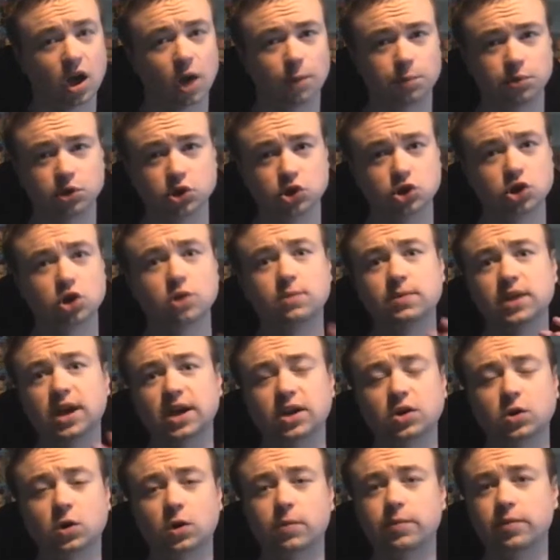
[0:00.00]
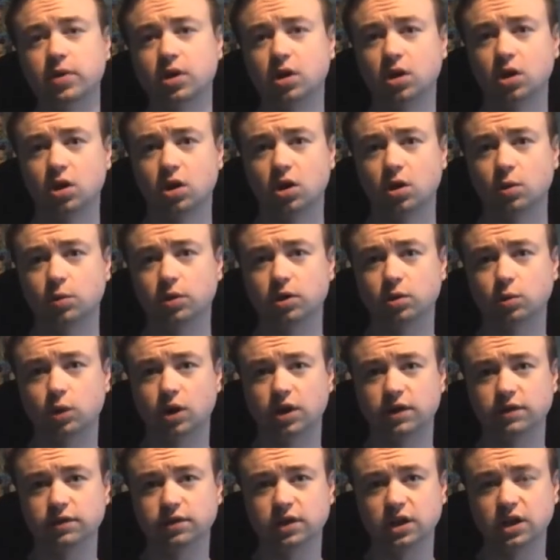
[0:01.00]
I presume they come with
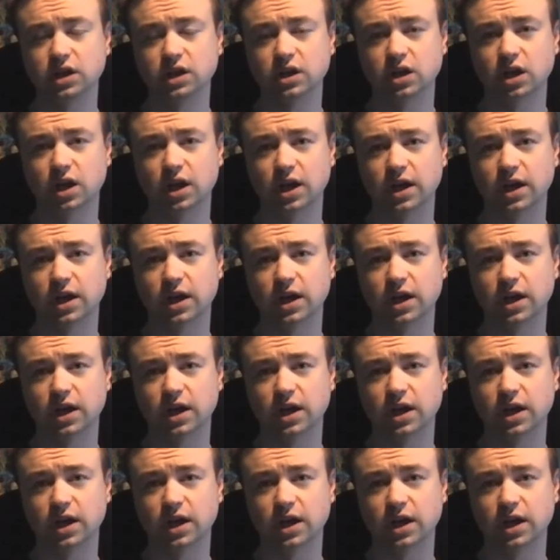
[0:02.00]
one of the